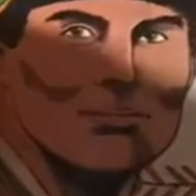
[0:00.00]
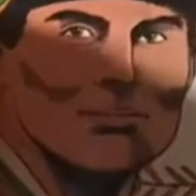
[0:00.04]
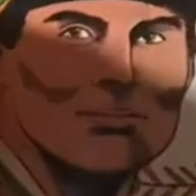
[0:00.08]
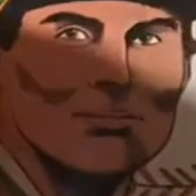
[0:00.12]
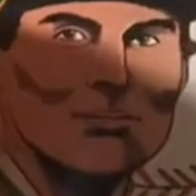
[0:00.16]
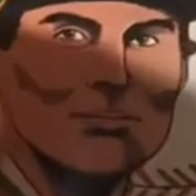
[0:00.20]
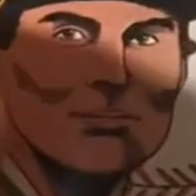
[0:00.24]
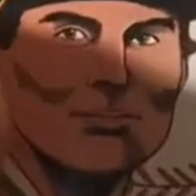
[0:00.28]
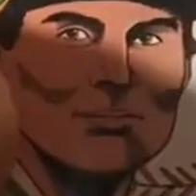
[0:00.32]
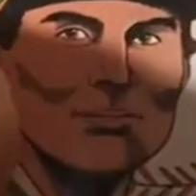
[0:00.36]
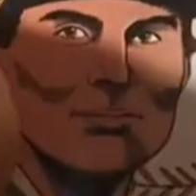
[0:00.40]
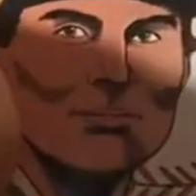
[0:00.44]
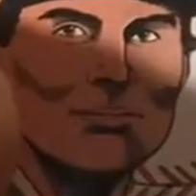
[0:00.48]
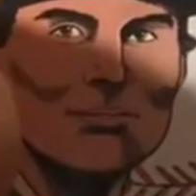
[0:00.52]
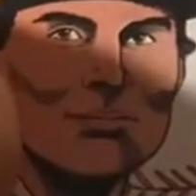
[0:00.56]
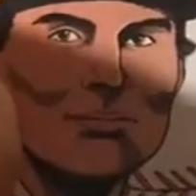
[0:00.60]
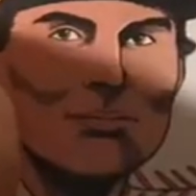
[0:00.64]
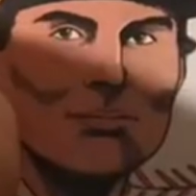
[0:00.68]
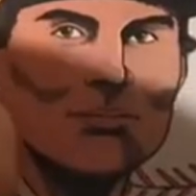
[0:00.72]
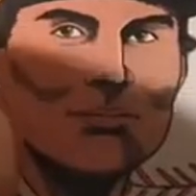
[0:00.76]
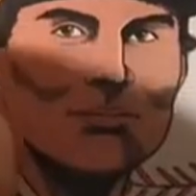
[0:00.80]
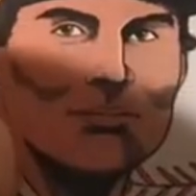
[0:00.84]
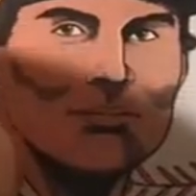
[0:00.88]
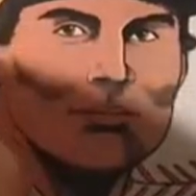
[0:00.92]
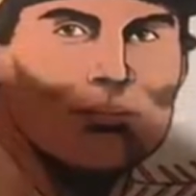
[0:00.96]

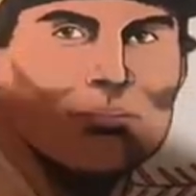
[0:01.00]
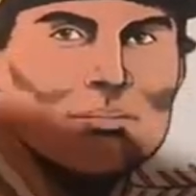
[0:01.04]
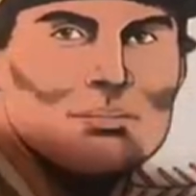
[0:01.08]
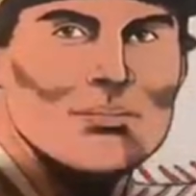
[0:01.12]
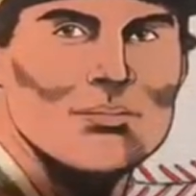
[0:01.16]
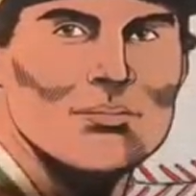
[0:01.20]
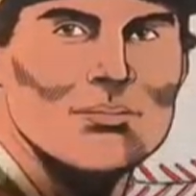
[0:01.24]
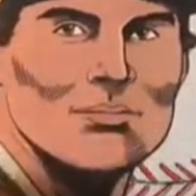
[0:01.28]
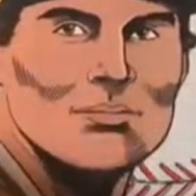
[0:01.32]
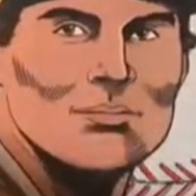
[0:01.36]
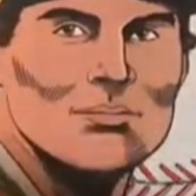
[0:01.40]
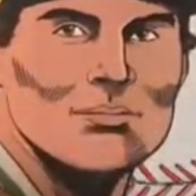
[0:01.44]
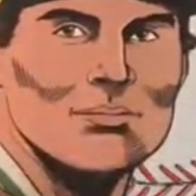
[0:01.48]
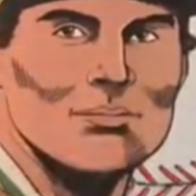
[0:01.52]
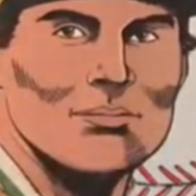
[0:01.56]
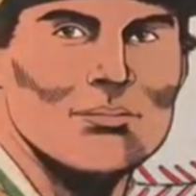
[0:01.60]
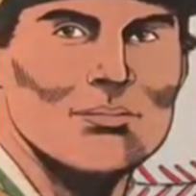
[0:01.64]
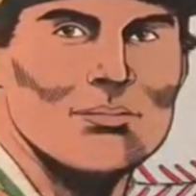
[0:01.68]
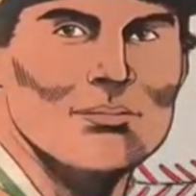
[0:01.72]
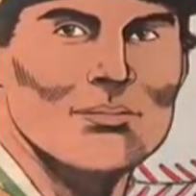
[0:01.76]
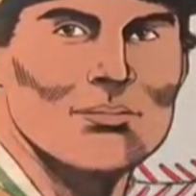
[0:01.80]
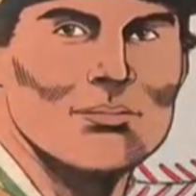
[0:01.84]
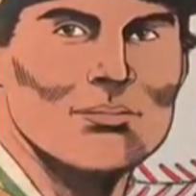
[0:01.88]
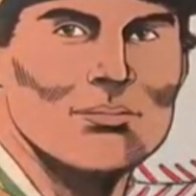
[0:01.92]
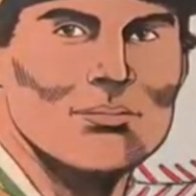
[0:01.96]

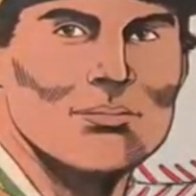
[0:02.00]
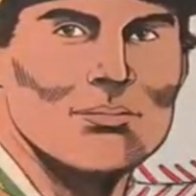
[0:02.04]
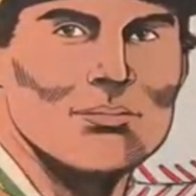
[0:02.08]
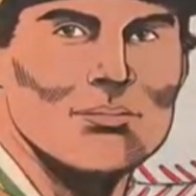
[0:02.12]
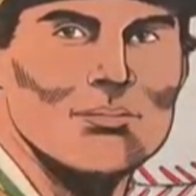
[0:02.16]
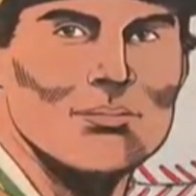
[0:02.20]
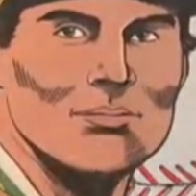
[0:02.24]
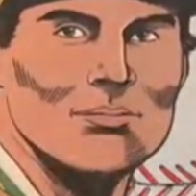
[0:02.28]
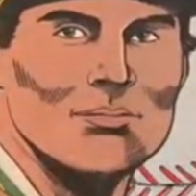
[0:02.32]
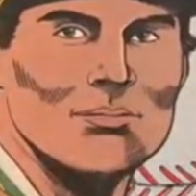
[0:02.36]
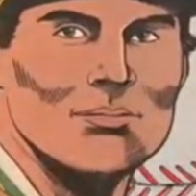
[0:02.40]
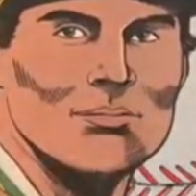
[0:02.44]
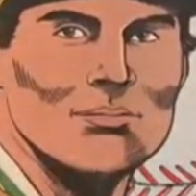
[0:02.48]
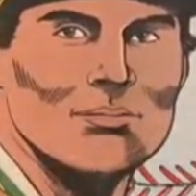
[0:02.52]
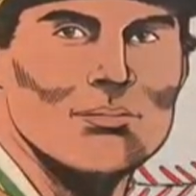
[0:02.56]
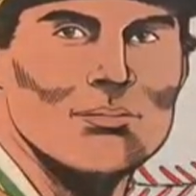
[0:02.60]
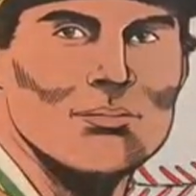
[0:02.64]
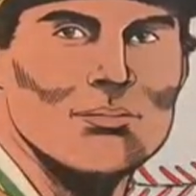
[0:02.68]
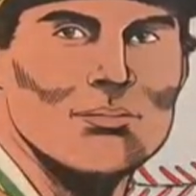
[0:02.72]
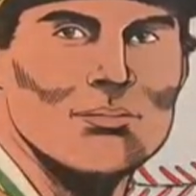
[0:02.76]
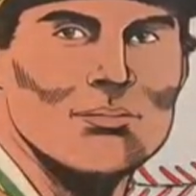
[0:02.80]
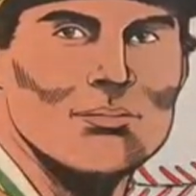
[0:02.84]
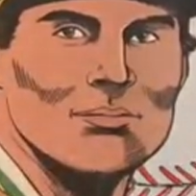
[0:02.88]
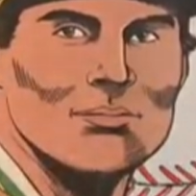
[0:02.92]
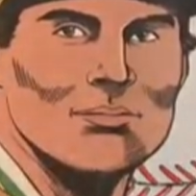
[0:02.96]

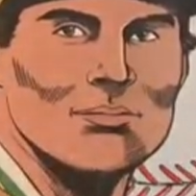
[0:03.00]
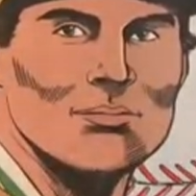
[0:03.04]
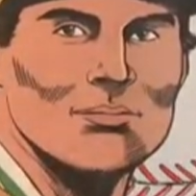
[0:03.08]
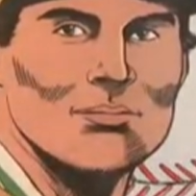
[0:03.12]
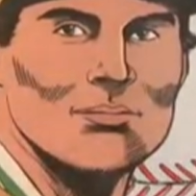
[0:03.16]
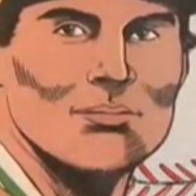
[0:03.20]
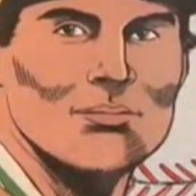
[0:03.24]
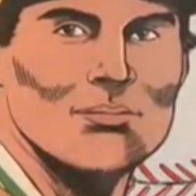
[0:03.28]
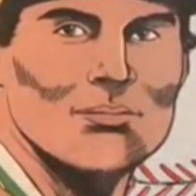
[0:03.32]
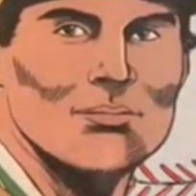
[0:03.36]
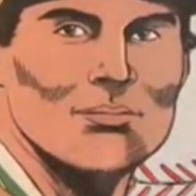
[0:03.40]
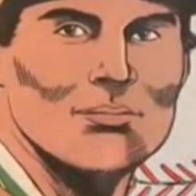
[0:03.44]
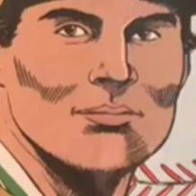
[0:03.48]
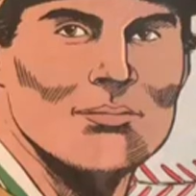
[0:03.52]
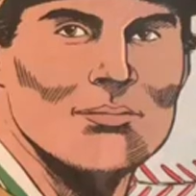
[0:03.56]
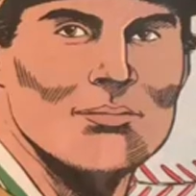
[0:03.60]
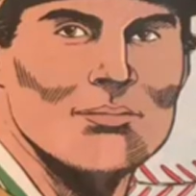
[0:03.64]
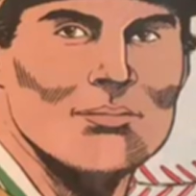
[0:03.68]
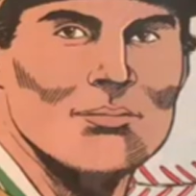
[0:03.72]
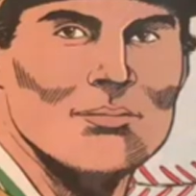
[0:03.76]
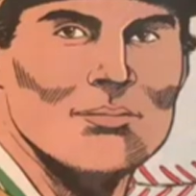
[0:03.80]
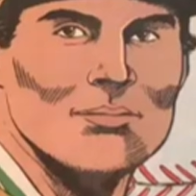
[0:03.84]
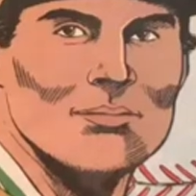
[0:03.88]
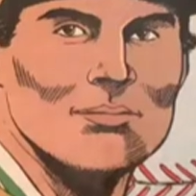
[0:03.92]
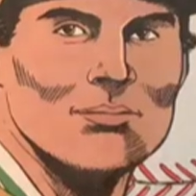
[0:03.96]

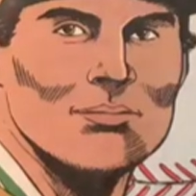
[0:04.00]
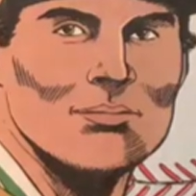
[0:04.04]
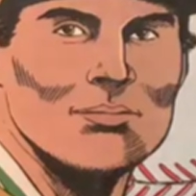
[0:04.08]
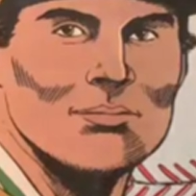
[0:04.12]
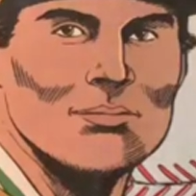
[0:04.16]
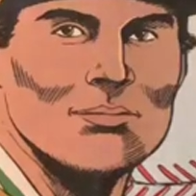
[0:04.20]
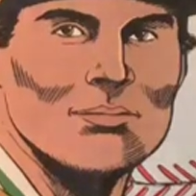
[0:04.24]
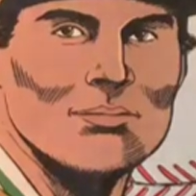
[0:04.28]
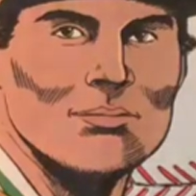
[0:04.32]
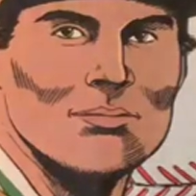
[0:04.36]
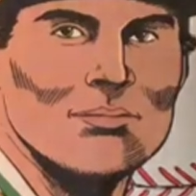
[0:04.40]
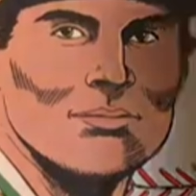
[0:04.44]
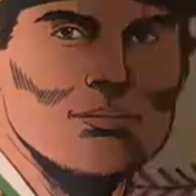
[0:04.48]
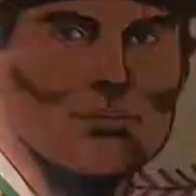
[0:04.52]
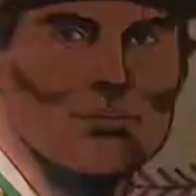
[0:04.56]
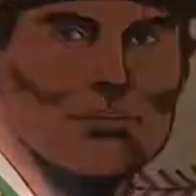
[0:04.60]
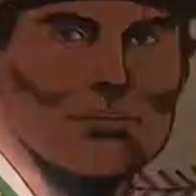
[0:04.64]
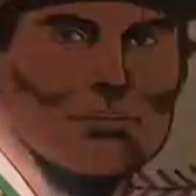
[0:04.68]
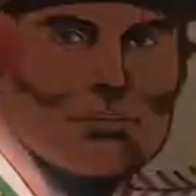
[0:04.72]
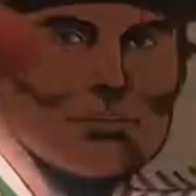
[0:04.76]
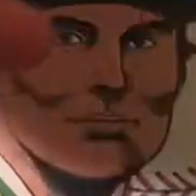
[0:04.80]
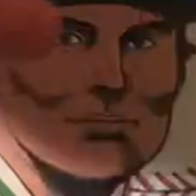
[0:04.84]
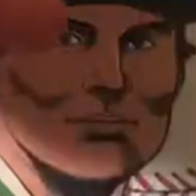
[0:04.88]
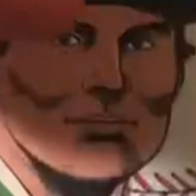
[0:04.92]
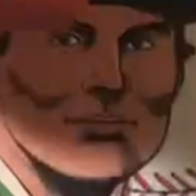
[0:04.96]

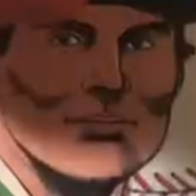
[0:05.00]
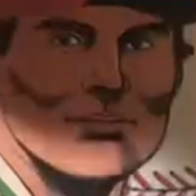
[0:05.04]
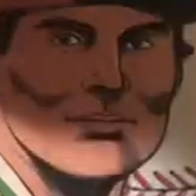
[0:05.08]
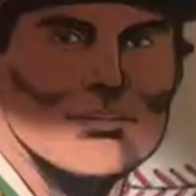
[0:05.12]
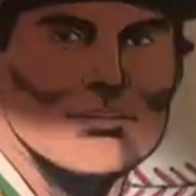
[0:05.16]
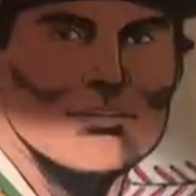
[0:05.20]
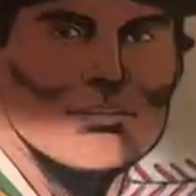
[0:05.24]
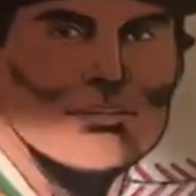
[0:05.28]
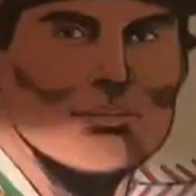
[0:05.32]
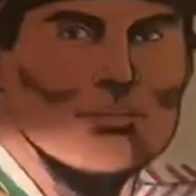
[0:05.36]
(silence)